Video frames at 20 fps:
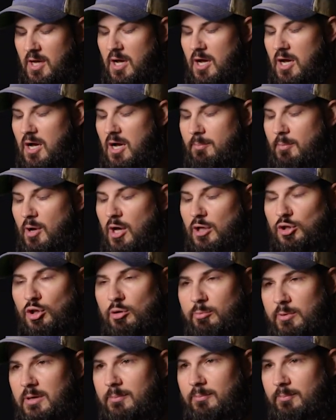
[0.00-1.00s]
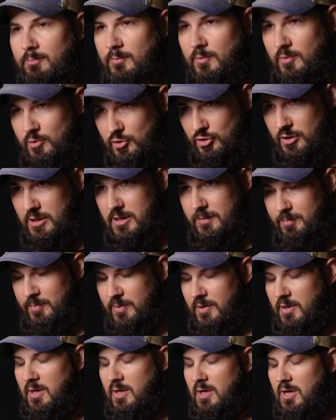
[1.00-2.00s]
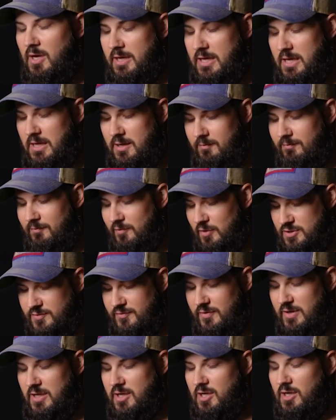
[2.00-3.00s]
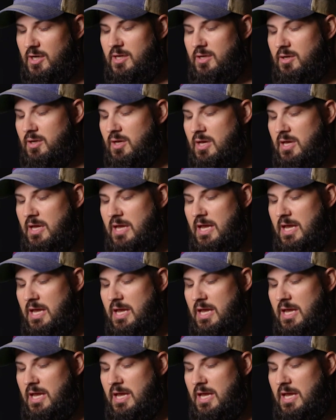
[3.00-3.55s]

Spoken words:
Aluminum grip, again, flush fit cut.